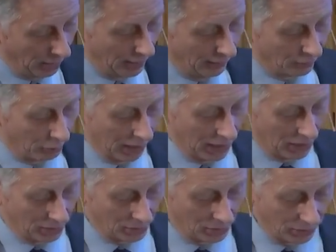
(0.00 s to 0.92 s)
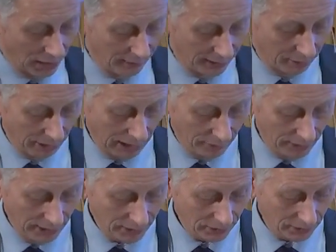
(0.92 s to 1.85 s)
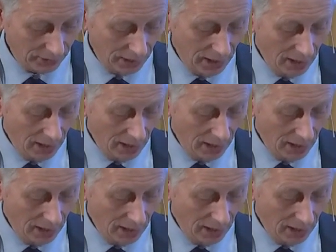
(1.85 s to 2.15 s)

and information sharing about this.